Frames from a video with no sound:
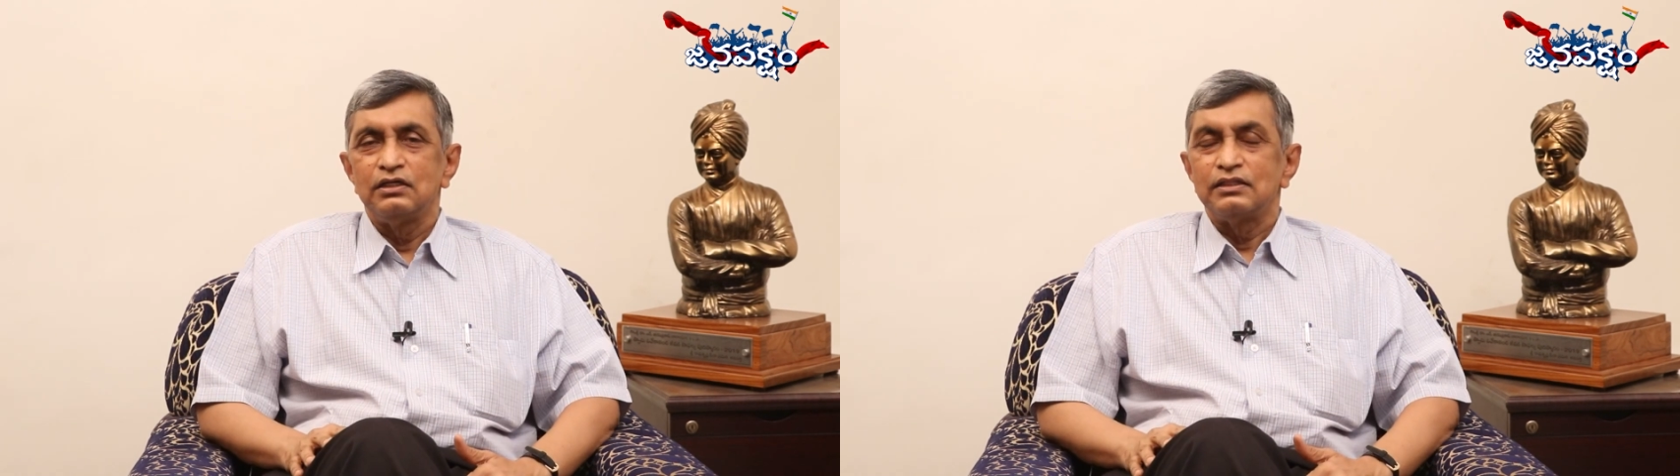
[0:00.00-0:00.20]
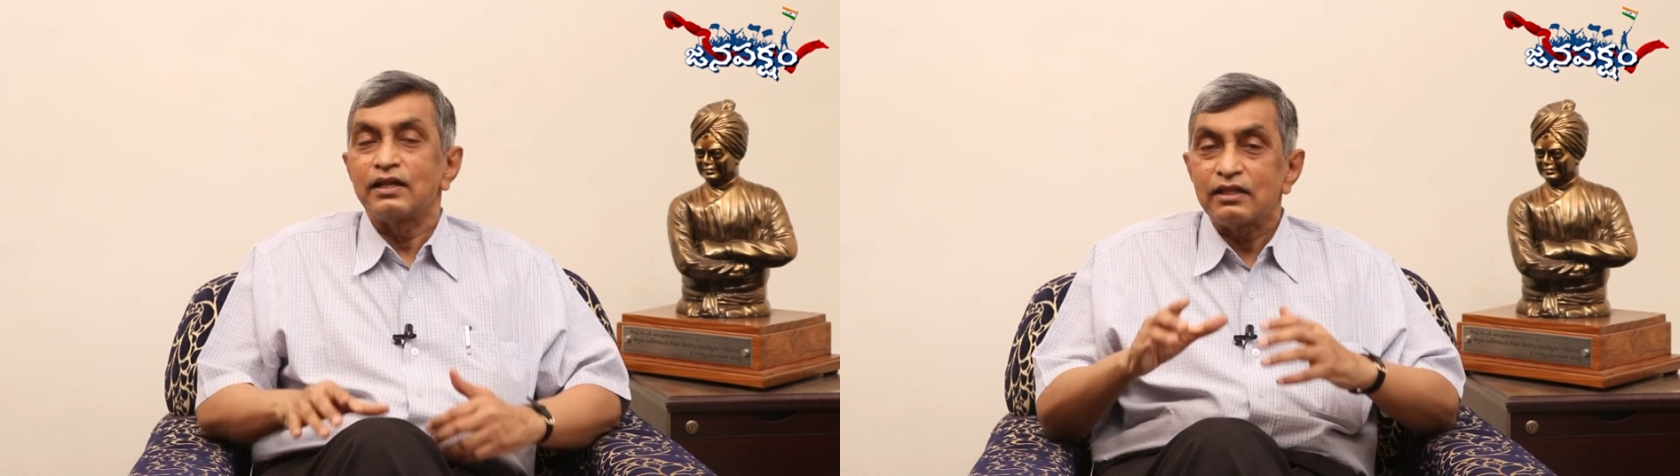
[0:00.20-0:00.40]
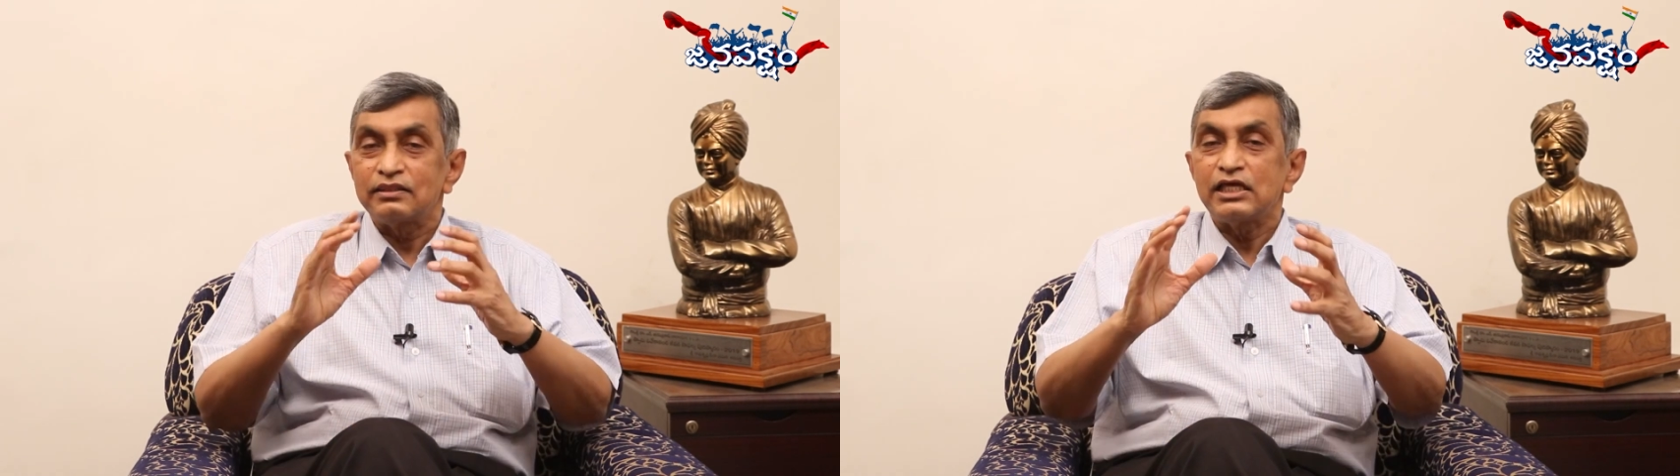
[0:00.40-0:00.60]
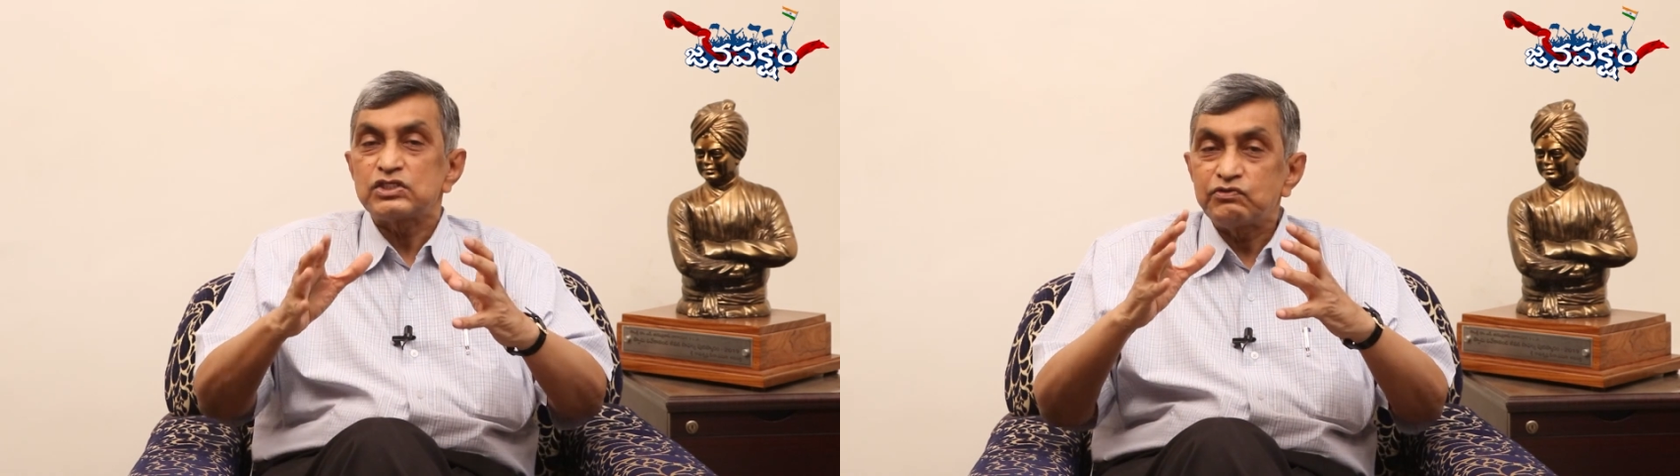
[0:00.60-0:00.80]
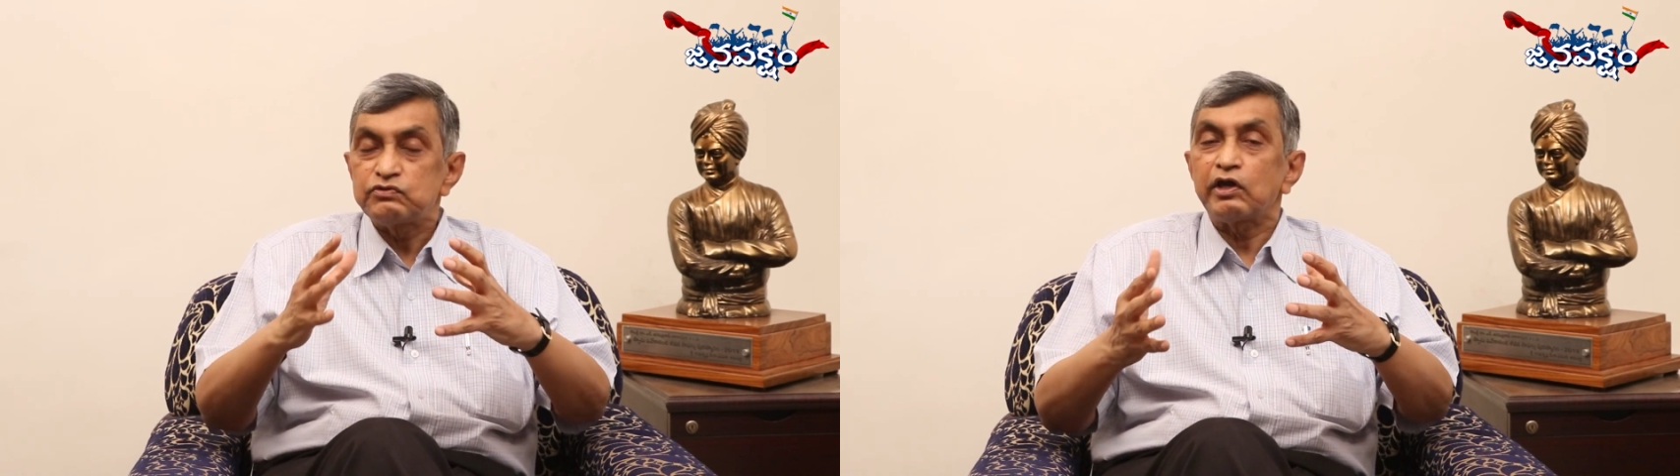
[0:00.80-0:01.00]
there are
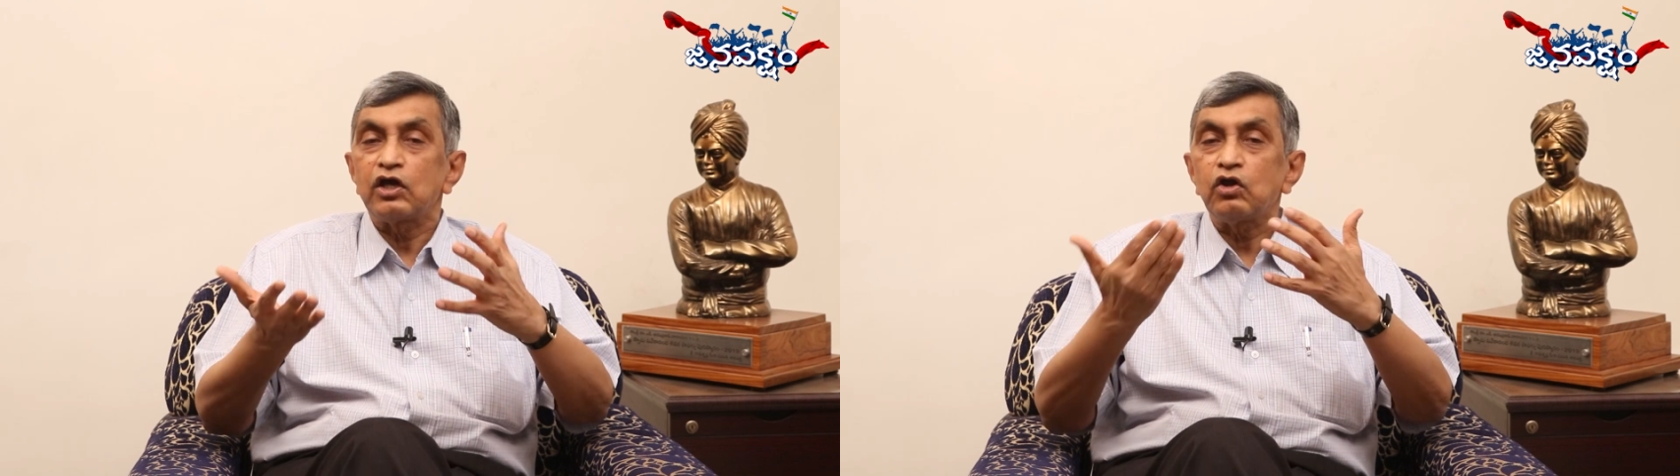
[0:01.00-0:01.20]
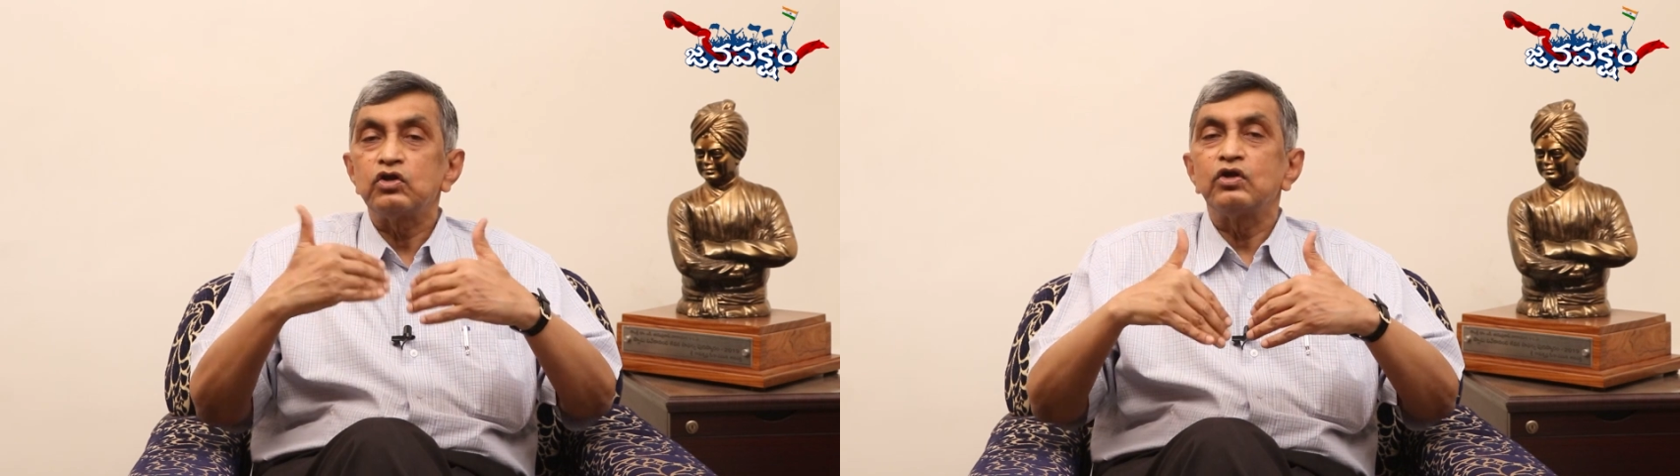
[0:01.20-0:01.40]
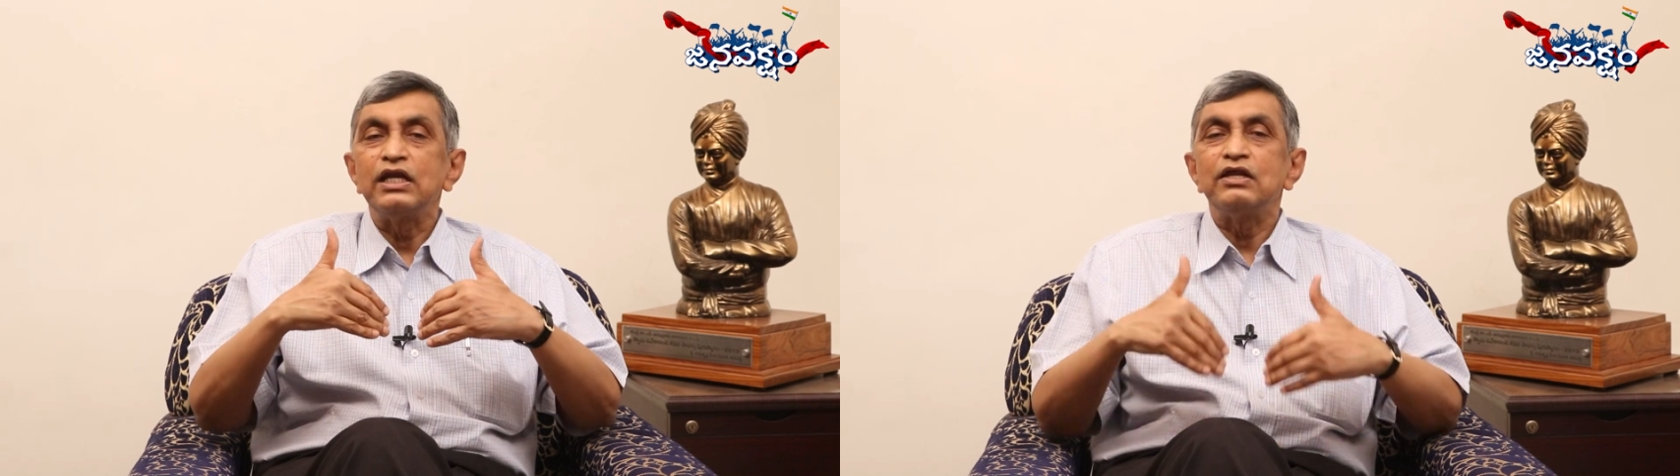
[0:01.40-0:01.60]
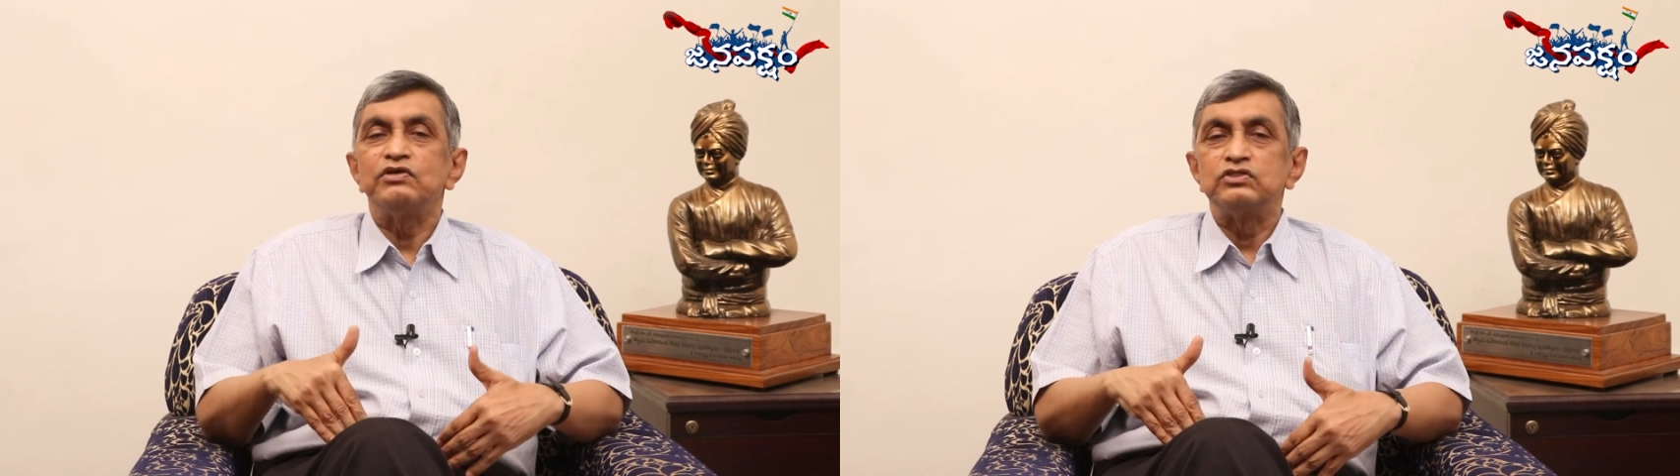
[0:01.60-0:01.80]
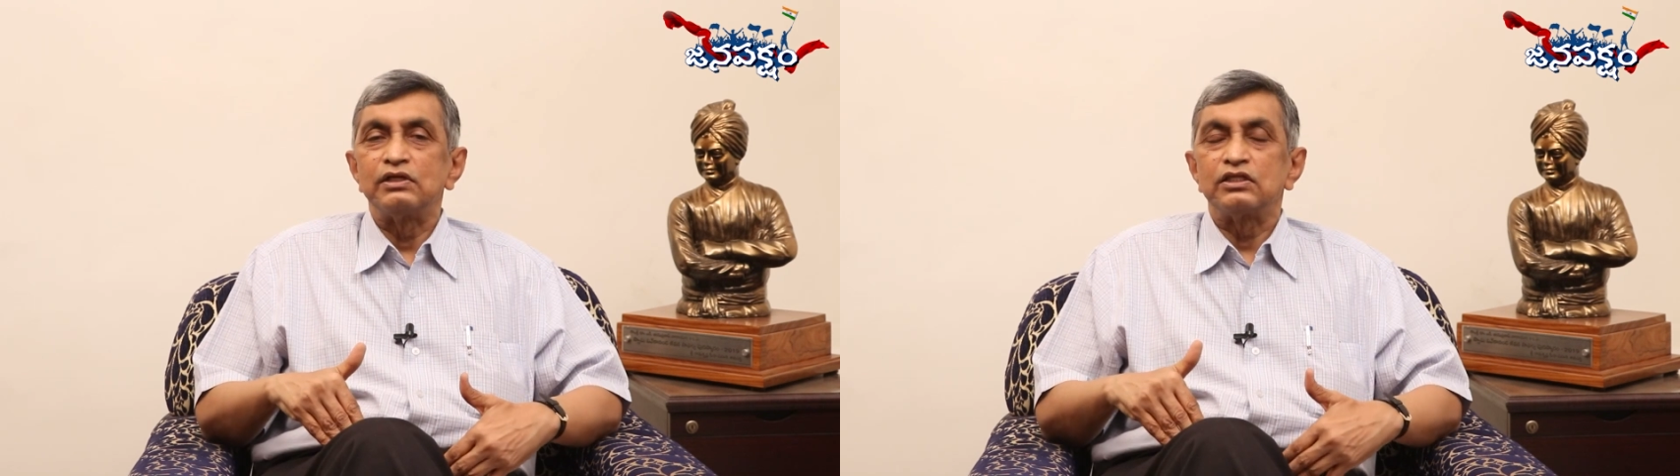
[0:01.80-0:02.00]
things which we cannot do individually.